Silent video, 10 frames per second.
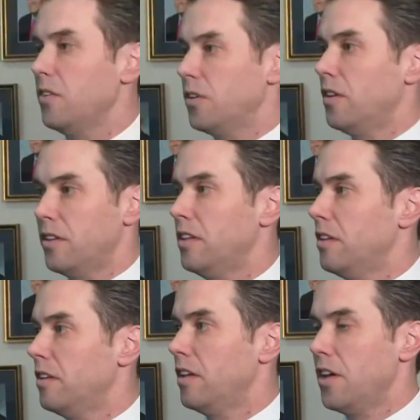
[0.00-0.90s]
Opponents
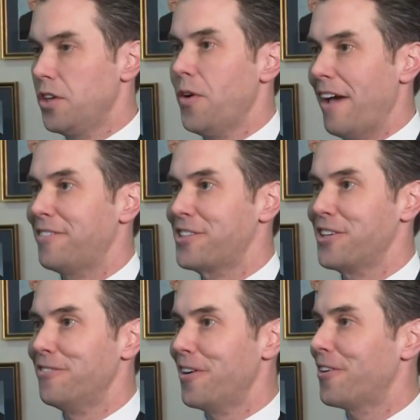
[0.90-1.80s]
call it
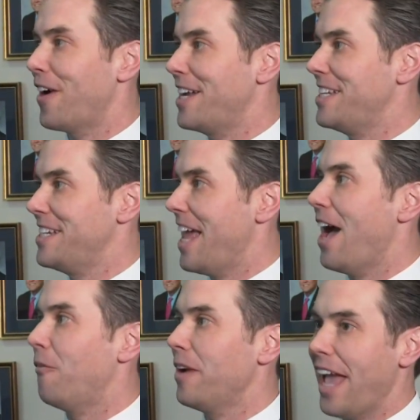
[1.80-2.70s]
clear-cut voter
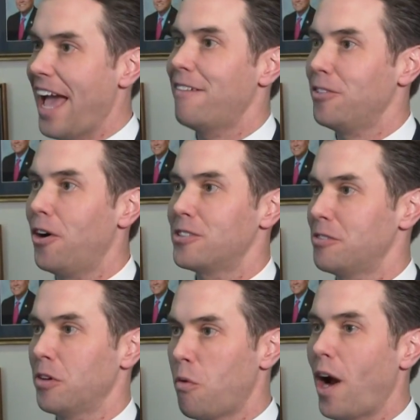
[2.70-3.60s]
suppression. Now, we have
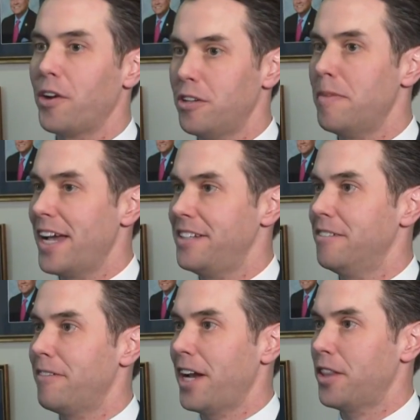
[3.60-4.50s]
laws that require you to be
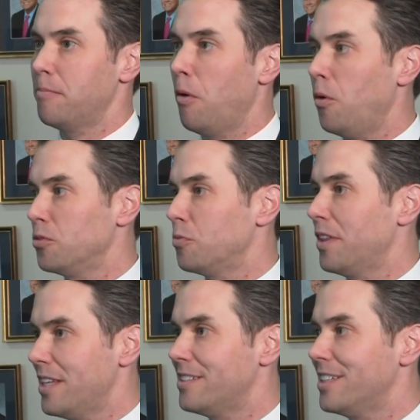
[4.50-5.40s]
identified at the polls.
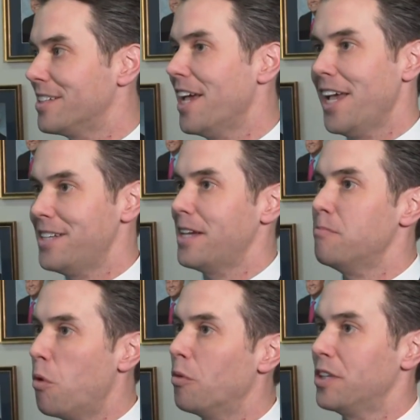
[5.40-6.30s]
What this is a
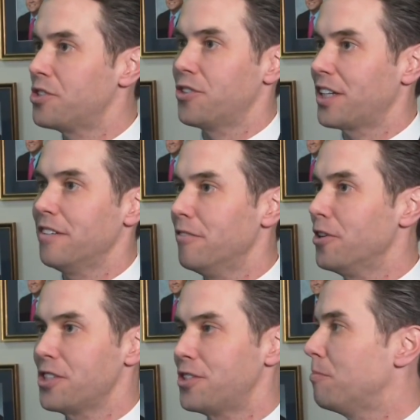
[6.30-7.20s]
more restrictive
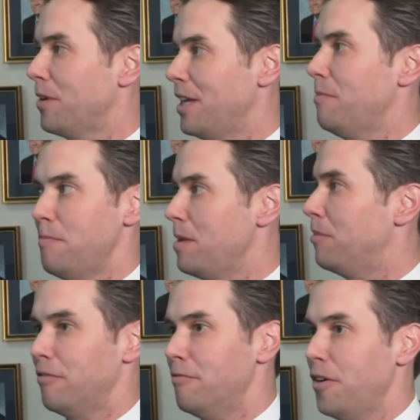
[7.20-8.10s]
version to prohibit people from